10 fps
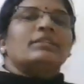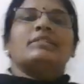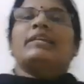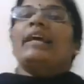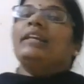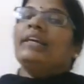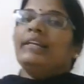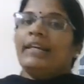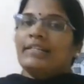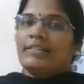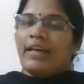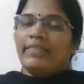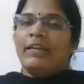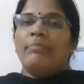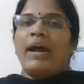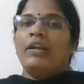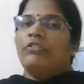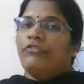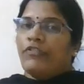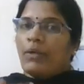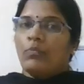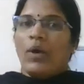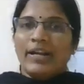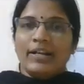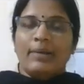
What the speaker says: Telnet is nothing but from one